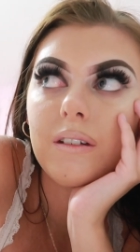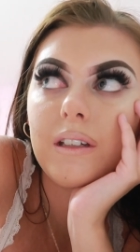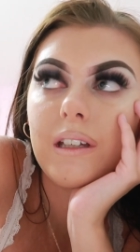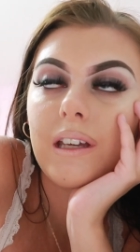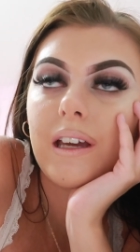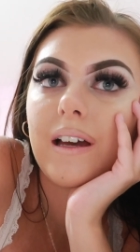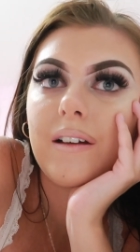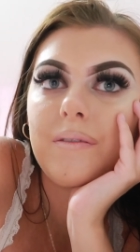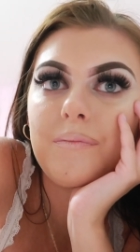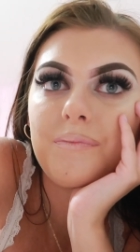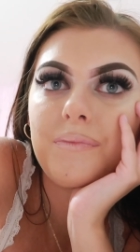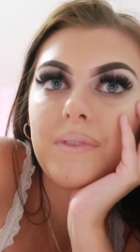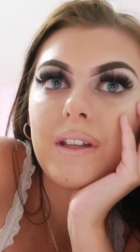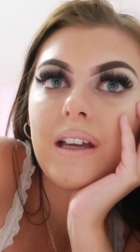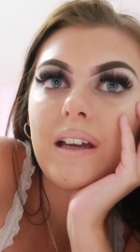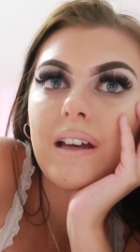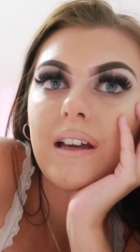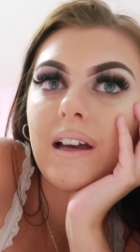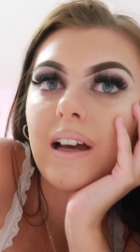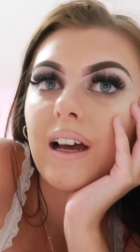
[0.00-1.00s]
yeah,
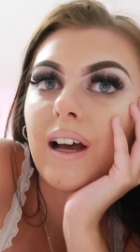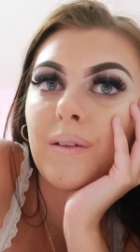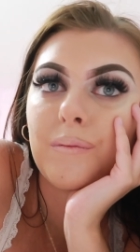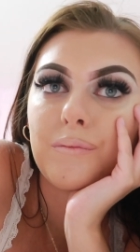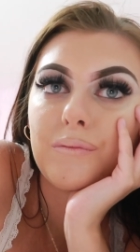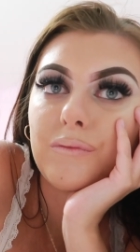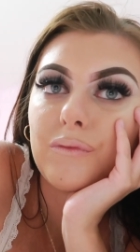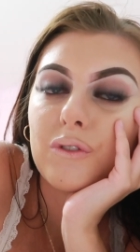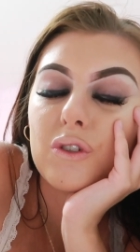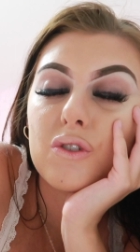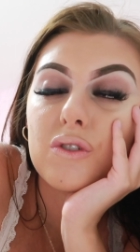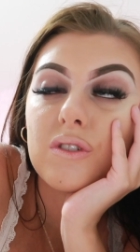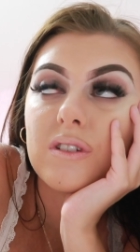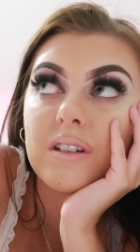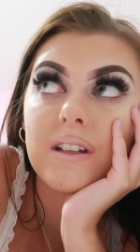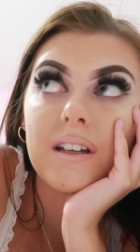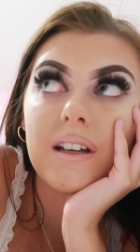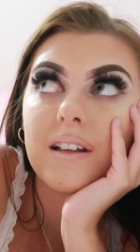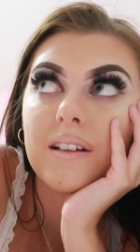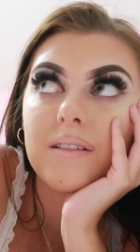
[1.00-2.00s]
I'm just
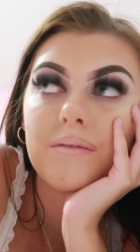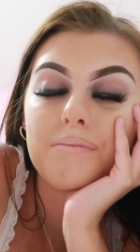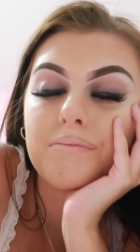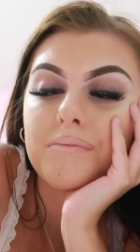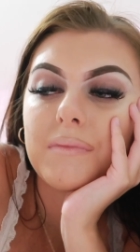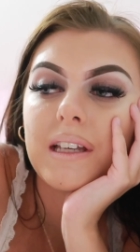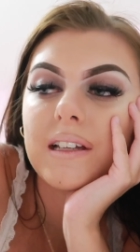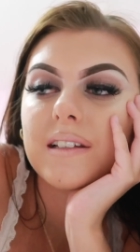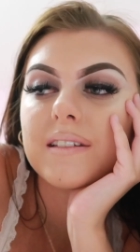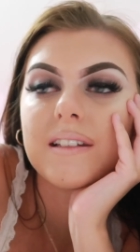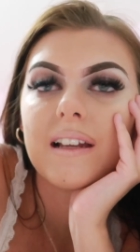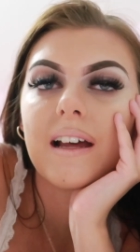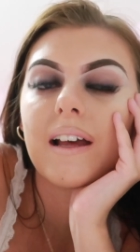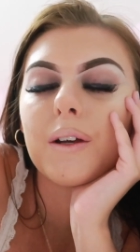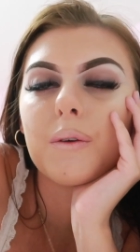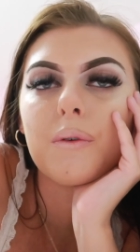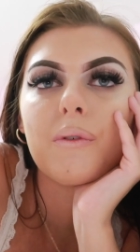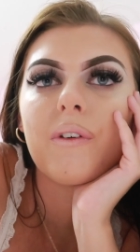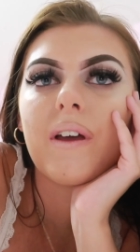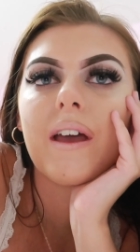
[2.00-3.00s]

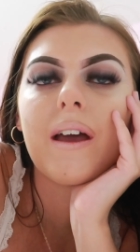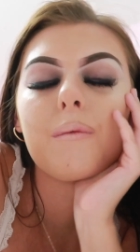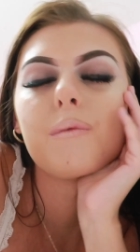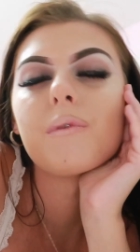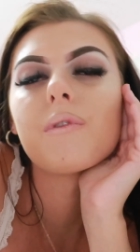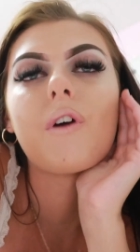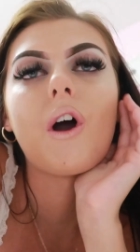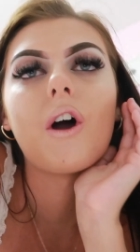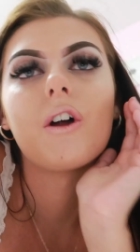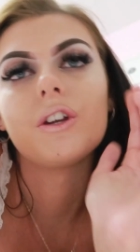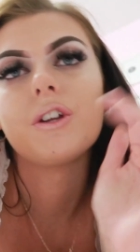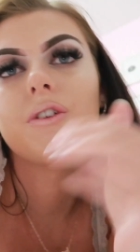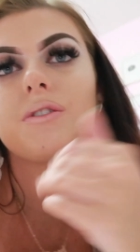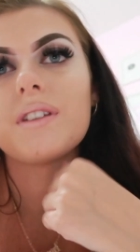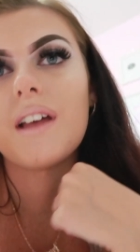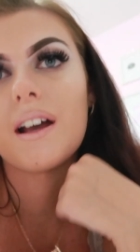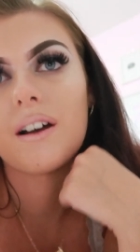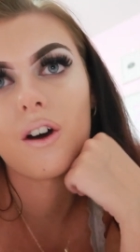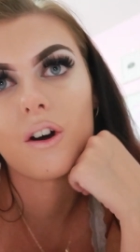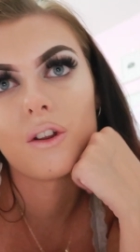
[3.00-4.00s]
excited with it. And we've got a new
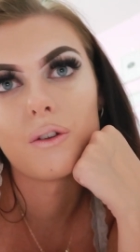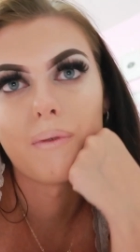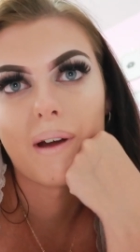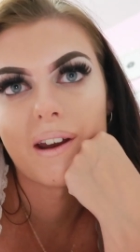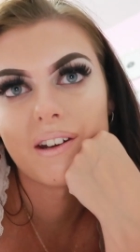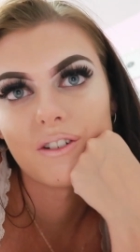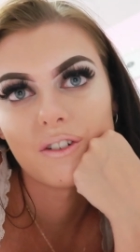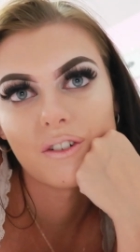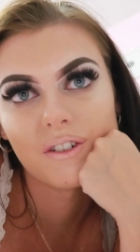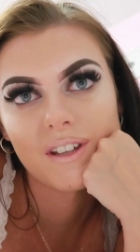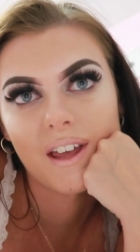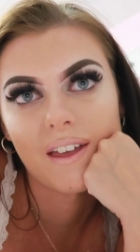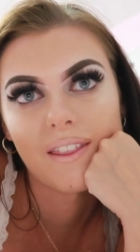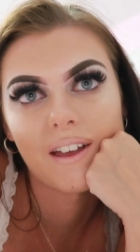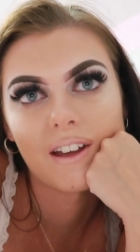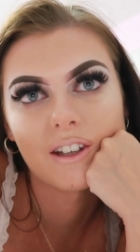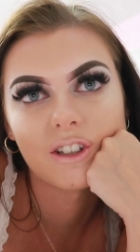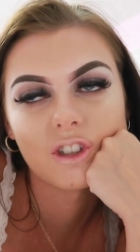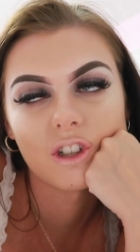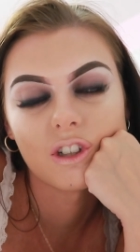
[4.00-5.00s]
set called the Rendell set
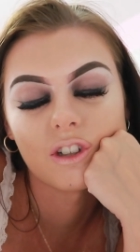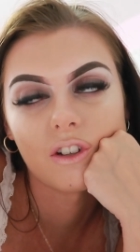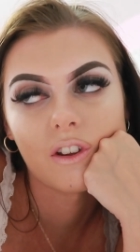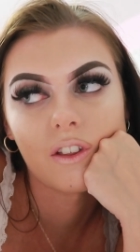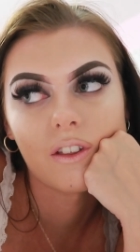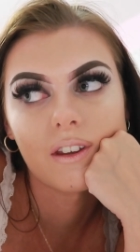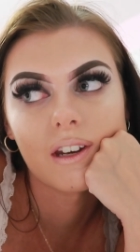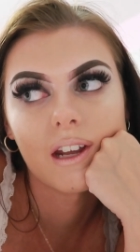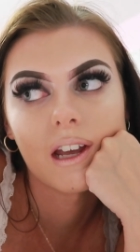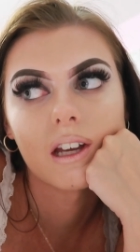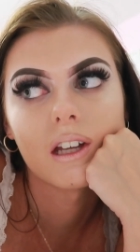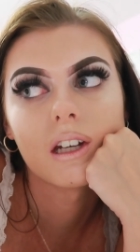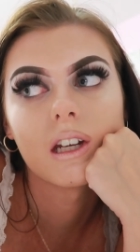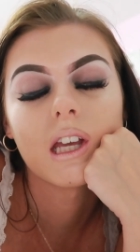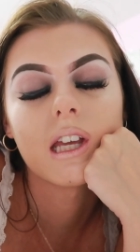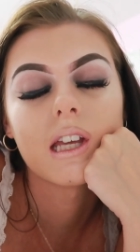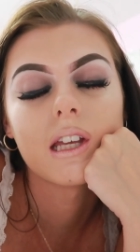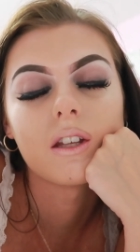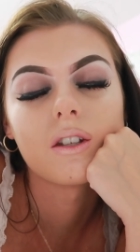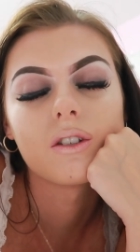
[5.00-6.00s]
that I showed you the other day, and
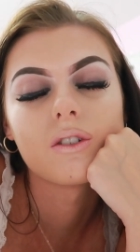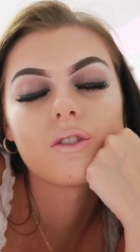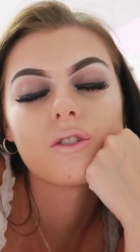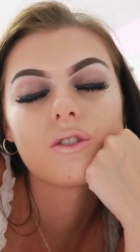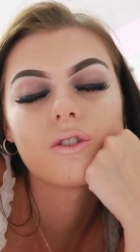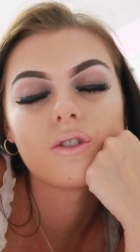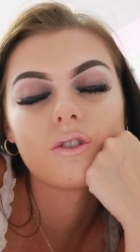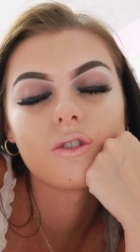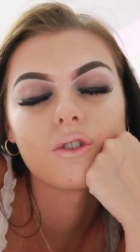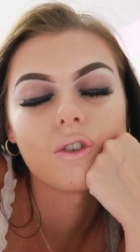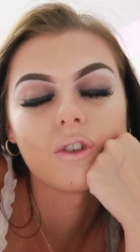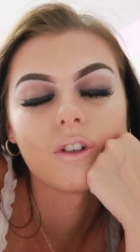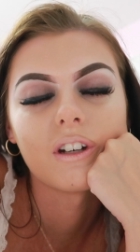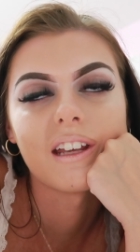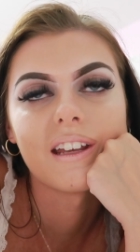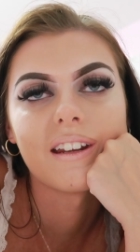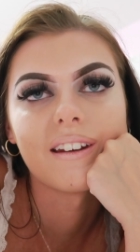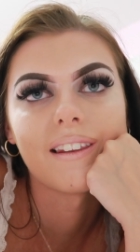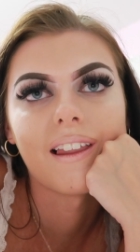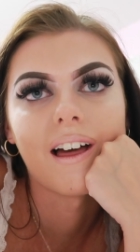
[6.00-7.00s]
it is
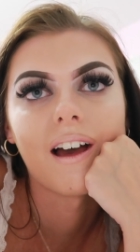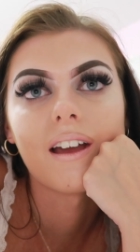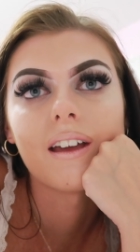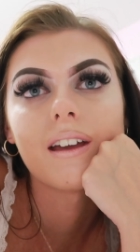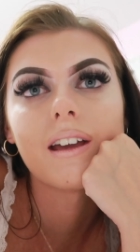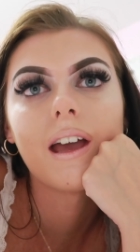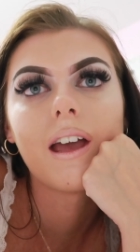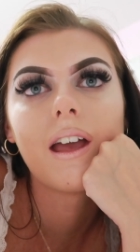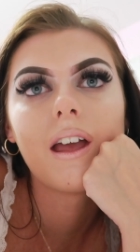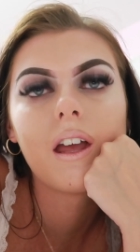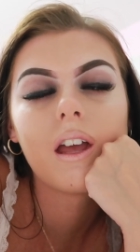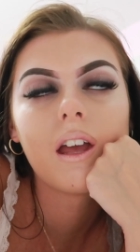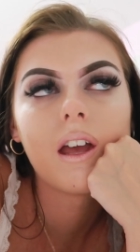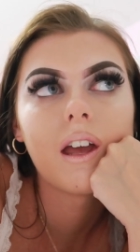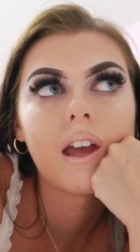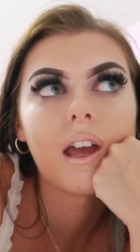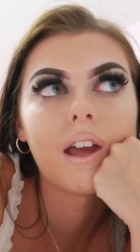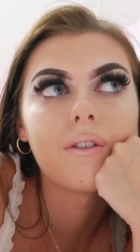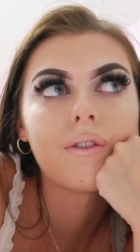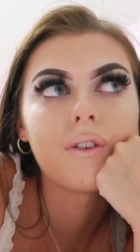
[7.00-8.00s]
stunning. Like,
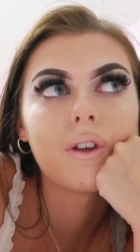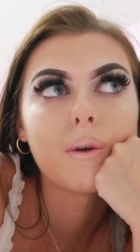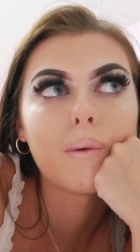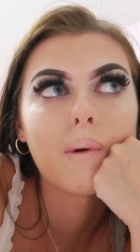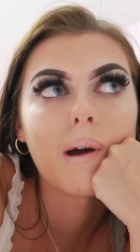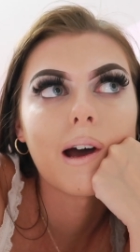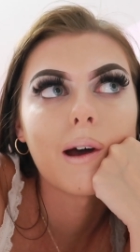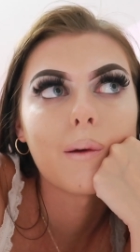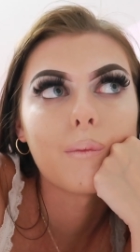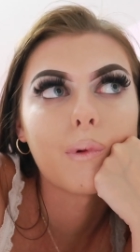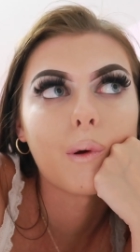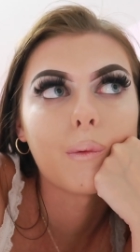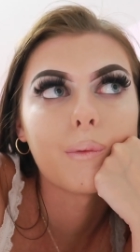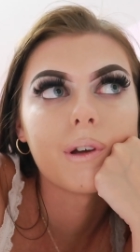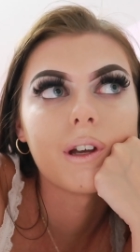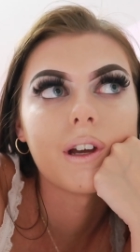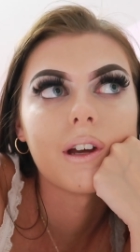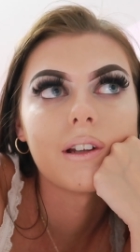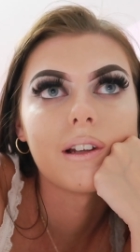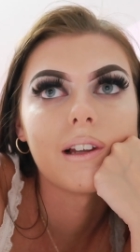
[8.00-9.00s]
if you are
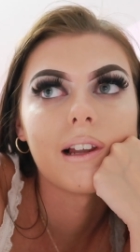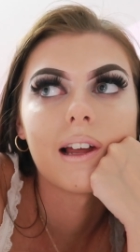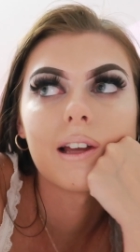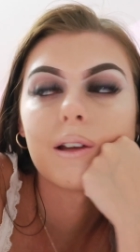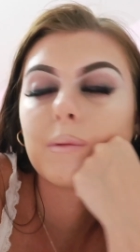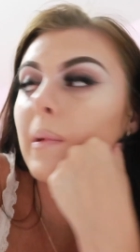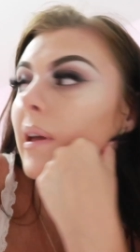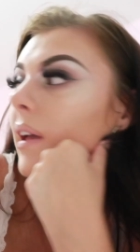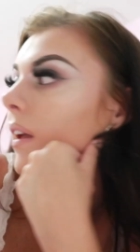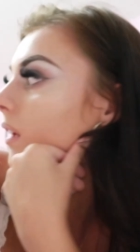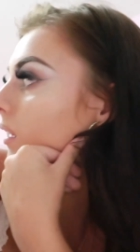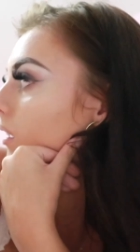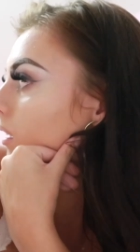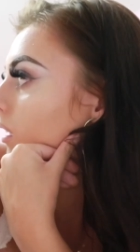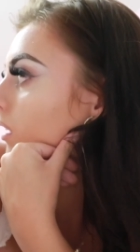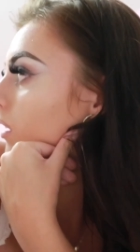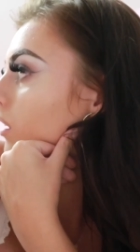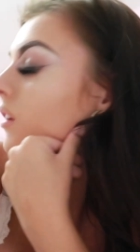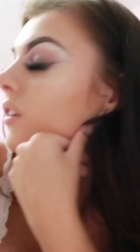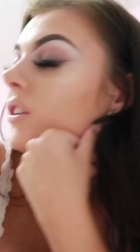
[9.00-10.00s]
proper girly like me,
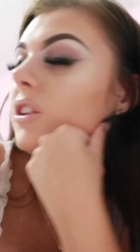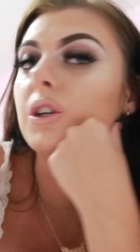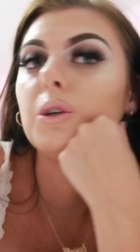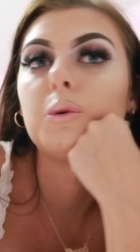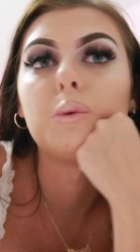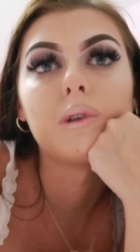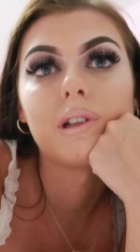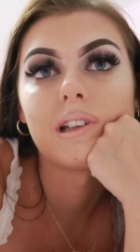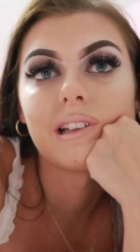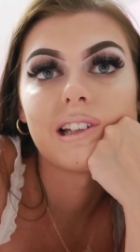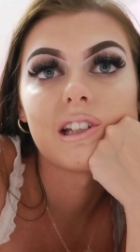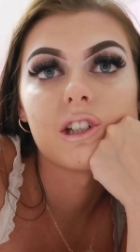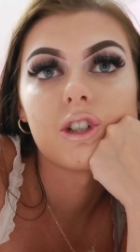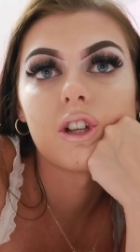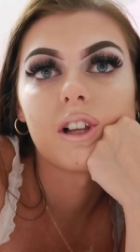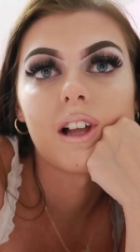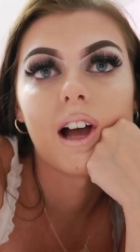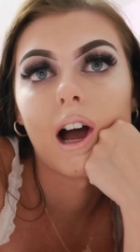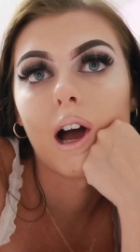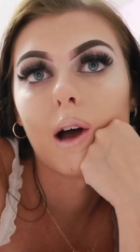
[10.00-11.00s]
you will
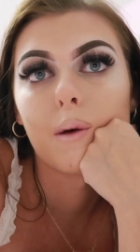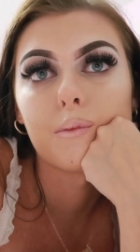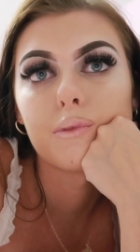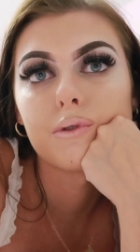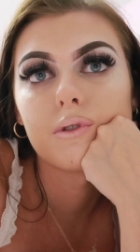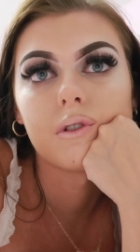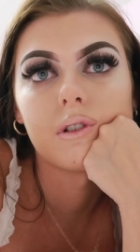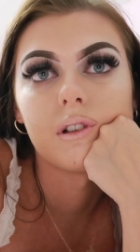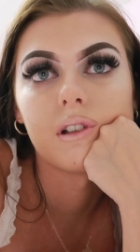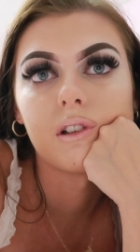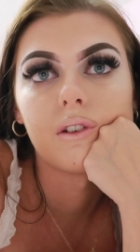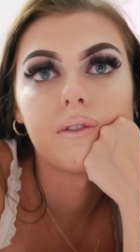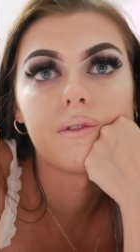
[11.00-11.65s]
literally absolutely